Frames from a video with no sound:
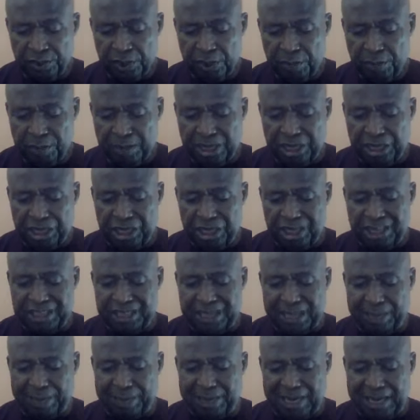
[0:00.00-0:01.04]
But you
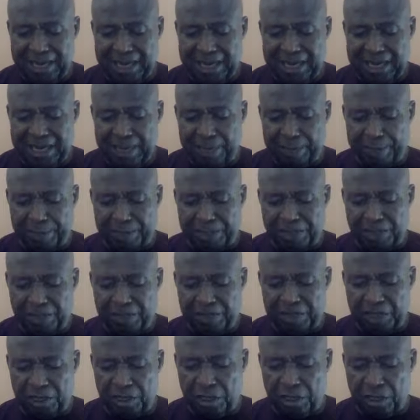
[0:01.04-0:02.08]
shall be named the priest of the
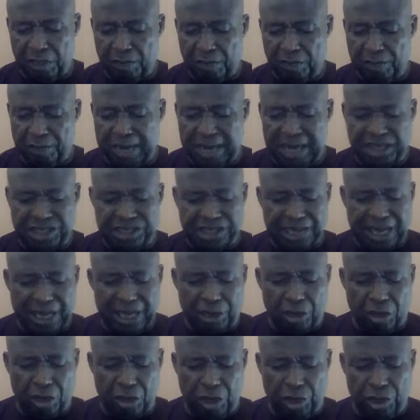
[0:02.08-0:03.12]
Lord. Men shall
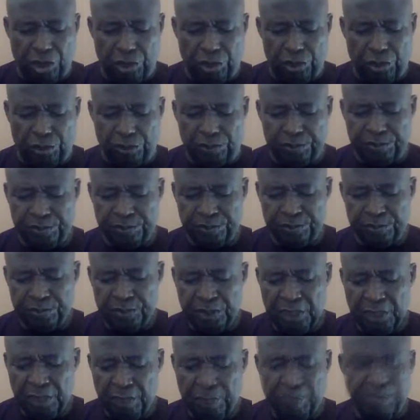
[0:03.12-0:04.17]
call you
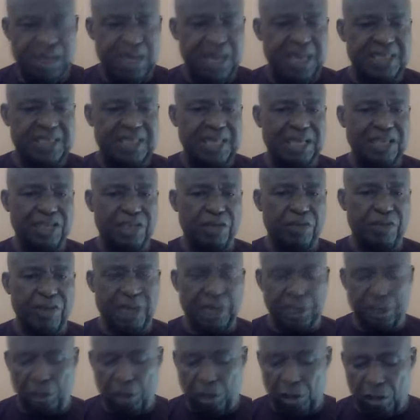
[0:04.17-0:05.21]
ministers of our
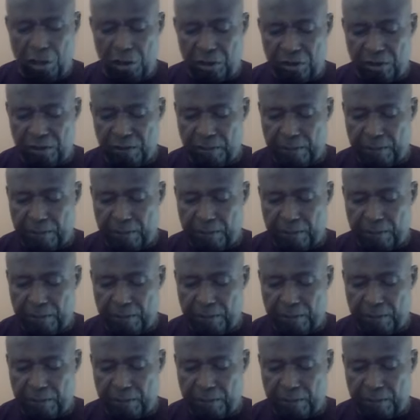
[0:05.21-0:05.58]
God,